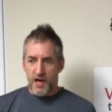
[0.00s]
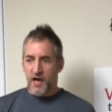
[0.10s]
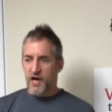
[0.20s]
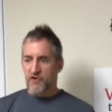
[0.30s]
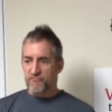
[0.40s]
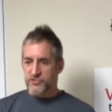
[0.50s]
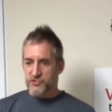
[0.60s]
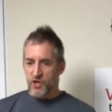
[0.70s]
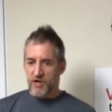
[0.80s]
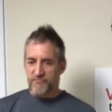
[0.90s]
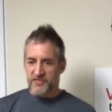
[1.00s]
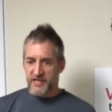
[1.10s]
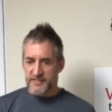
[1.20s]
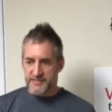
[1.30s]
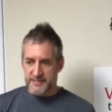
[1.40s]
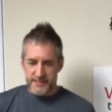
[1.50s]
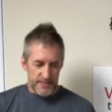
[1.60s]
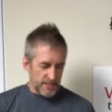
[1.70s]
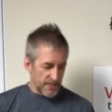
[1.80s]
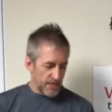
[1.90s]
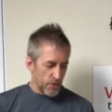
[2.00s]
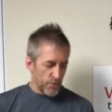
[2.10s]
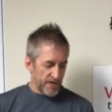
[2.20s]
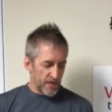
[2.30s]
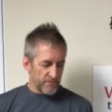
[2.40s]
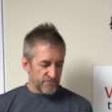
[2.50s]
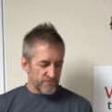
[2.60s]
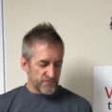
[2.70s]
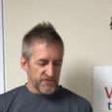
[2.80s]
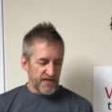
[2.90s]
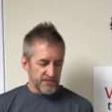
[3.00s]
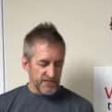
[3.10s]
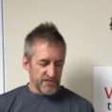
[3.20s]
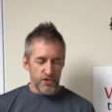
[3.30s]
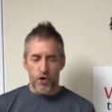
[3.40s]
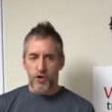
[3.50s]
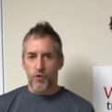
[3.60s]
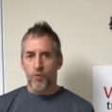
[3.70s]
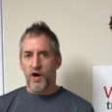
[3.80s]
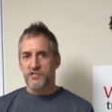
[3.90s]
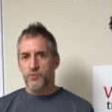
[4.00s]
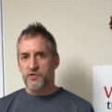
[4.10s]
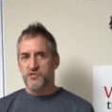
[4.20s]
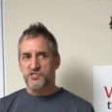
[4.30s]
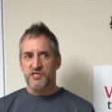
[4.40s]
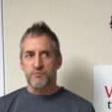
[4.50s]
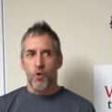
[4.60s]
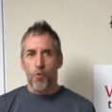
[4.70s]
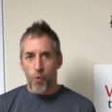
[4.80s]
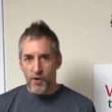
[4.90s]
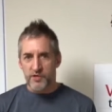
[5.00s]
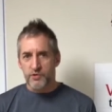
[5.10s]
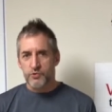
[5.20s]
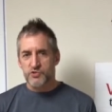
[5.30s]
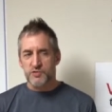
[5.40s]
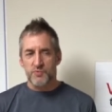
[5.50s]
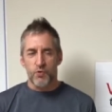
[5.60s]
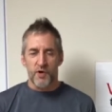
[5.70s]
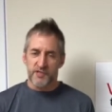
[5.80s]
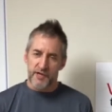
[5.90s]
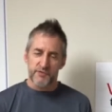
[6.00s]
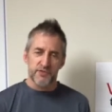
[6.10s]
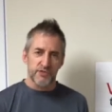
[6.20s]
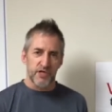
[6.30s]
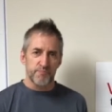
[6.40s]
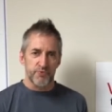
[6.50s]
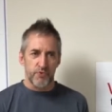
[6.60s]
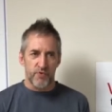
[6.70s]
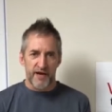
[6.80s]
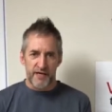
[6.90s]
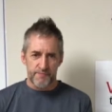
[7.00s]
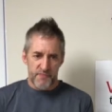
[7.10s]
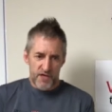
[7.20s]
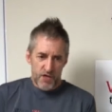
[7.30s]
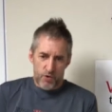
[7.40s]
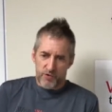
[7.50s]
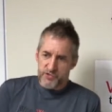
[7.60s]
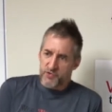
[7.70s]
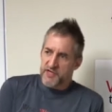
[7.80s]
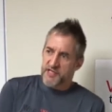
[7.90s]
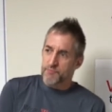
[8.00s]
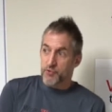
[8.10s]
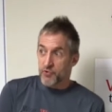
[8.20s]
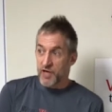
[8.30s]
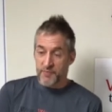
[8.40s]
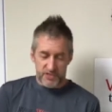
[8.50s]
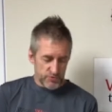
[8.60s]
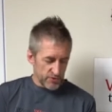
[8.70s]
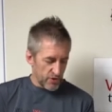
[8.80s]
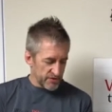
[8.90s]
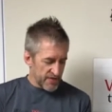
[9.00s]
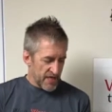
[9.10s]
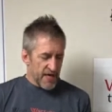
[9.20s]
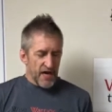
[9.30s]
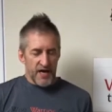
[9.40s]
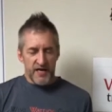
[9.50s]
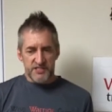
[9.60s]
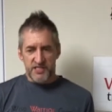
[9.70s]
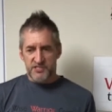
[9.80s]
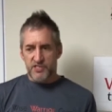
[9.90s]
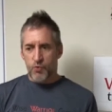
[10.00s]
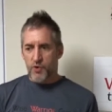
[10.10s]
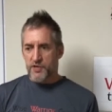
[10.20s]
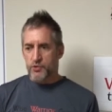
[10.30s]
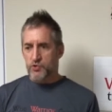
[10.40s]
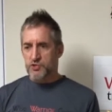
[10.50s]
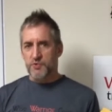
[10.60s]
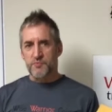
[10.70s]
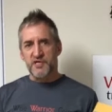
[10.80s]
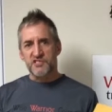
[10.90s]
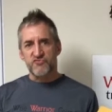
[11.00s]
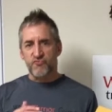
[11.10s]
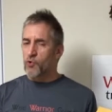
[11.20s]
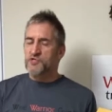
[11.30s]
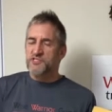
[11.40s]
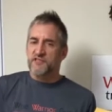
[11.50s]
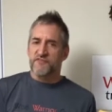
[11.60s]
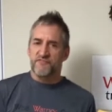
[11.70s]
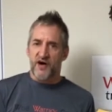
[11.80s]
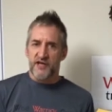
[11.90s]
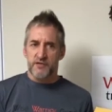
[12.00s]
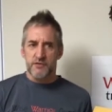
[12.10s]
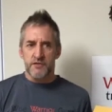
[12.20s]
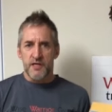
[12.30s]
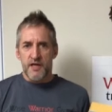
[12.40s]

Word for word: Uh, first off, again, uh, we have kicked in our Wise Warrior Gym Warrior Crucible 100 Club program, or training program, I guess you want to call it. Uh, essentially, Warrior Crucible means forged in the fire,